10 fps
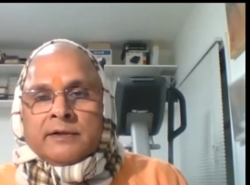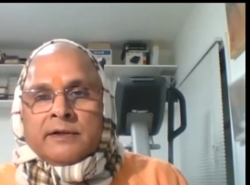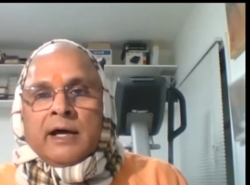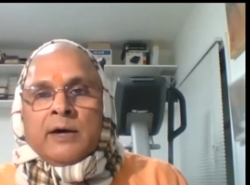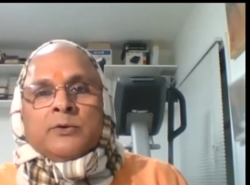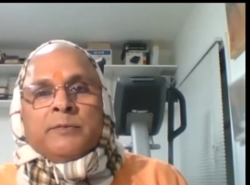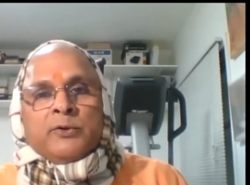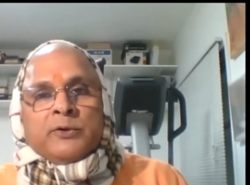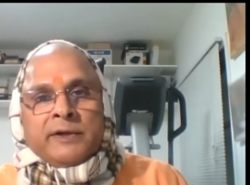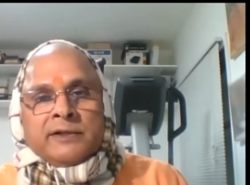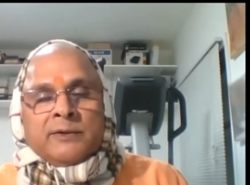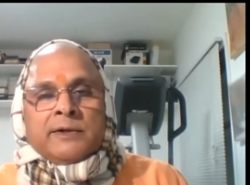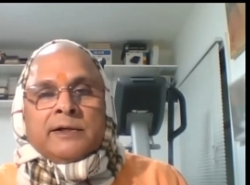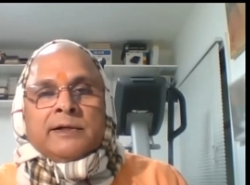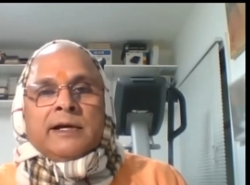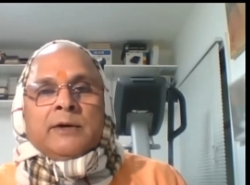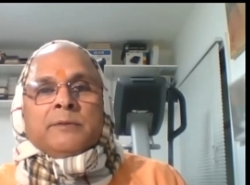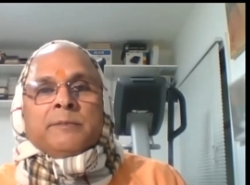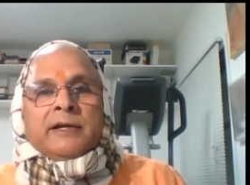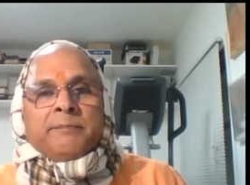How to beautify the world, how to
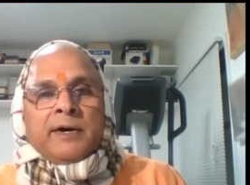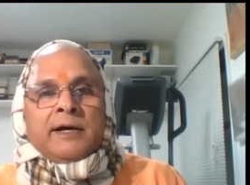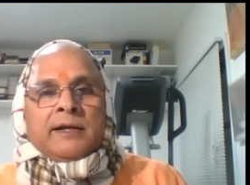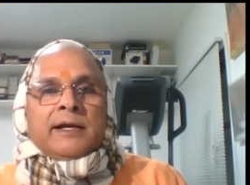make a park,